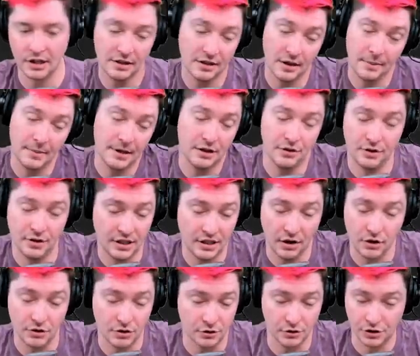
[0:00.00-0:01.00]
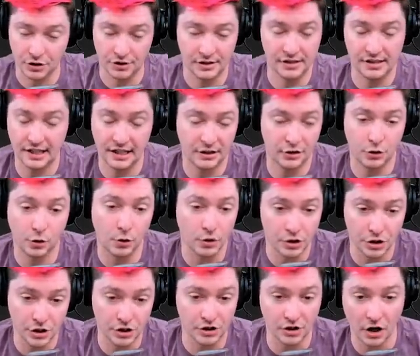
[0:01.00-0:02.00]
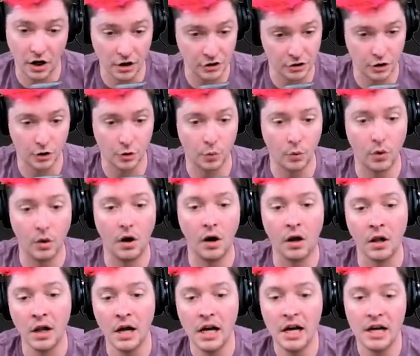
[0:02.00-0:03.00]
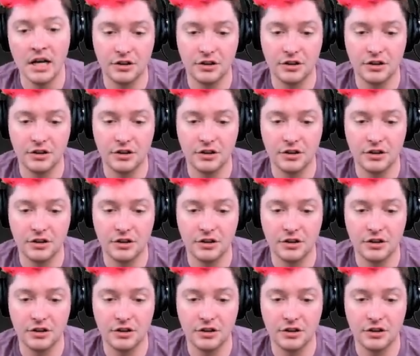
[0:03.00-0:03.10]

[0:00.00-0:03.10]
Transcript: I mean, you could also just stick torches onto the wall.